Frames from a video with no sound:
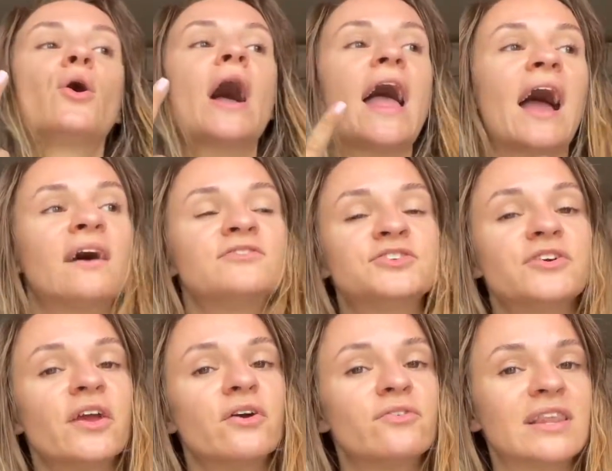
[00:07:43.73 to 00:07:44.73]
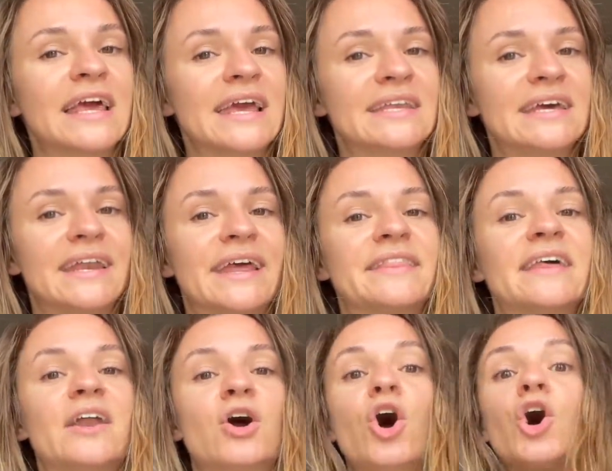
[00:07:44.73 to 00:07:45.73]
After you've landed and
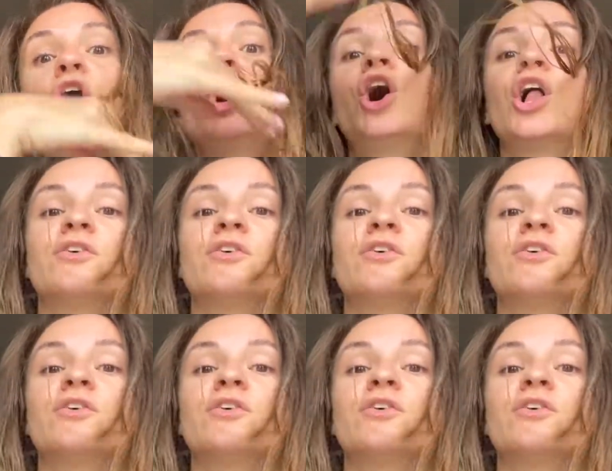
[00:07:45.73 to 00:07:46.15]
done all